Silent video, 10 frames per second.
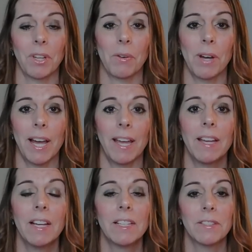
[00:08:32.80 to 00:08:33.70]
Okay.
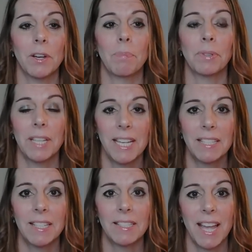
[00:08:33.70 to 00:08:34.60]
So
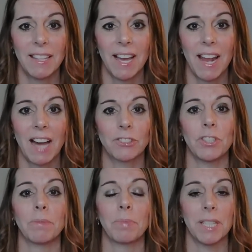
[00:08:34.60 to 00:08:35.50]
please take that
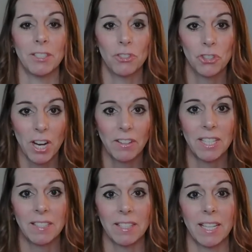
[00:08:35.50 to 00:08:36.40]
action. Please share
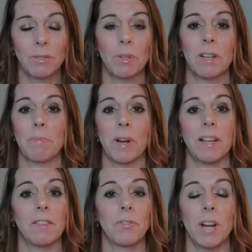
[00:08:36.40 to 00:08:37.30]
these links with your
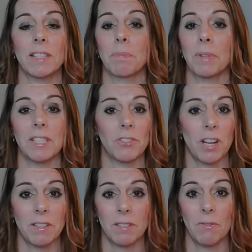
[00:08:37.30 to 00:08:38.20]
friends. Please
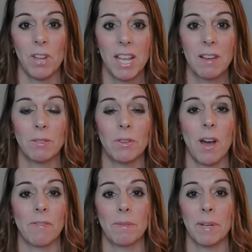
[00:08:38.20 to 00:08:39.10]
share this video so
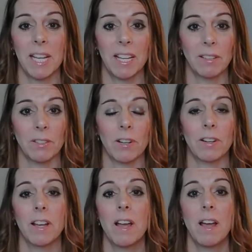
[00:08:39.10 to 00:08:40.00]
everybody can
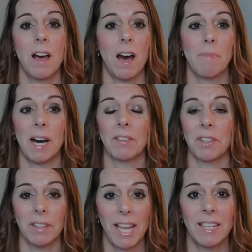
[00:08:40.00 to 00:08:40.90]
learn about
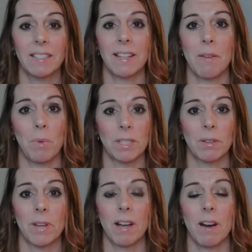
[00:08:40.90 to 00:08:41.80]
the latest and what's
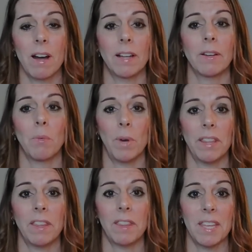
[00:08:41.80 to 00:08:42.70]
going on
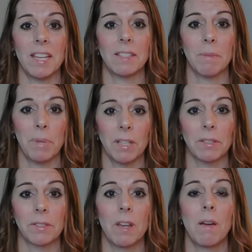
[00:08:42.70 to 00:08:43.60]
with these
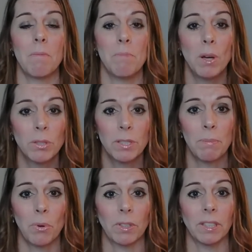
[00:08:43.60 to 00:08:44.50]
bills. Most
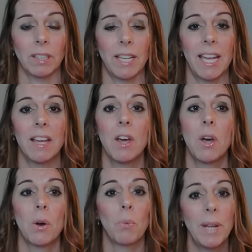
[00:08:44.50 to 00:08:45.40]
importantly,
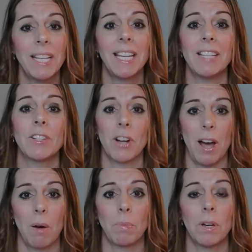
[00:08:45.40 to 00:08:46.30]
we need your
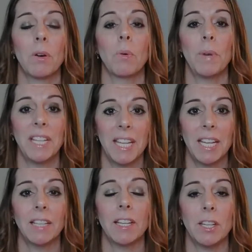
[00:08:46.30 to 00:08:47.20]
help. We
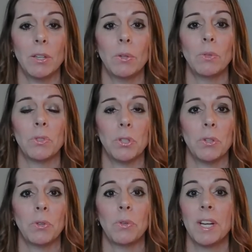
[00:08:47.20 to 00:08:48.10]
need you
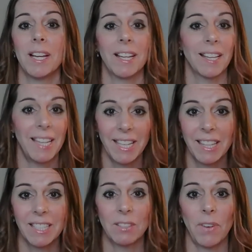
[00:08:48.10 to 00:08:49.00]
to get
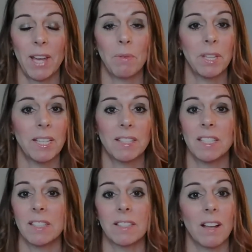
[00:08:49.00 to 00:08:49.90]
in this fight with us.
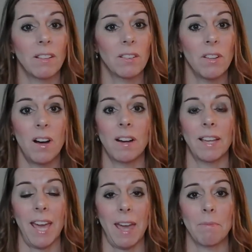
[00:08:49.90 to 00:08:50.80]
This is a long
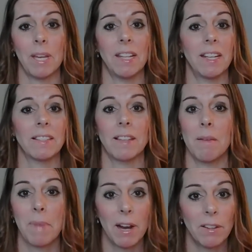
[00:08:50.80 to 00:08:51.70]
game. It is a
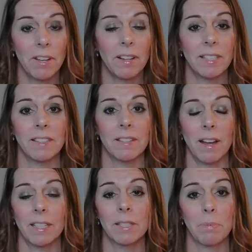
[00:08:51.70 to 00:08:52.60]
marathon. It's
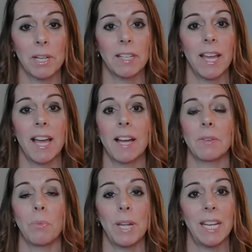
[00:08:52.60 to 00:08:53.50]
not a sprint.
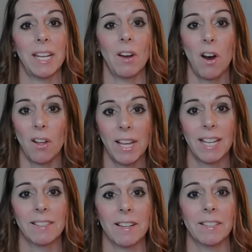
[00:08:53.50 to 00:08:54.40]
And we need all
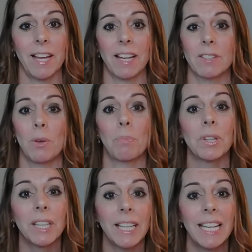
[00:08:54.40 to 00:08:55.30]
hands on deck. So
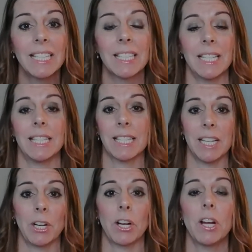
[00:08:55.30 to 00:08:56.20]
please
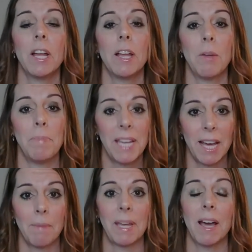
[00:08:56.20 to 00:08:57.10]
consider
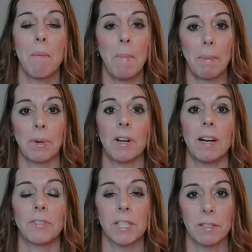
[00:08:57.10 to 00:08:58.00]
becoming a member
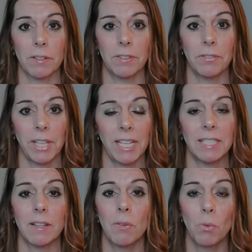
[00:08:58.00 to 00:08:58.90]
of Conservative
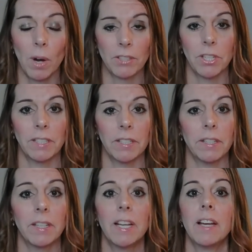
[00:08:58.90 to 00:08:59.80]
Ladies of
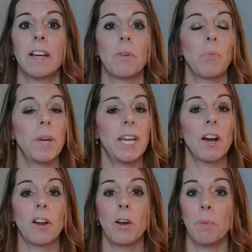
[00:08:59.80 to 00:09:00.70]
Washington. We
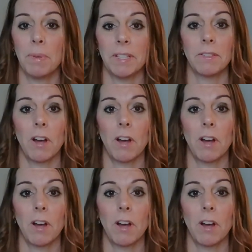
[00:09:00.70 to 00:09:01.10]
are open.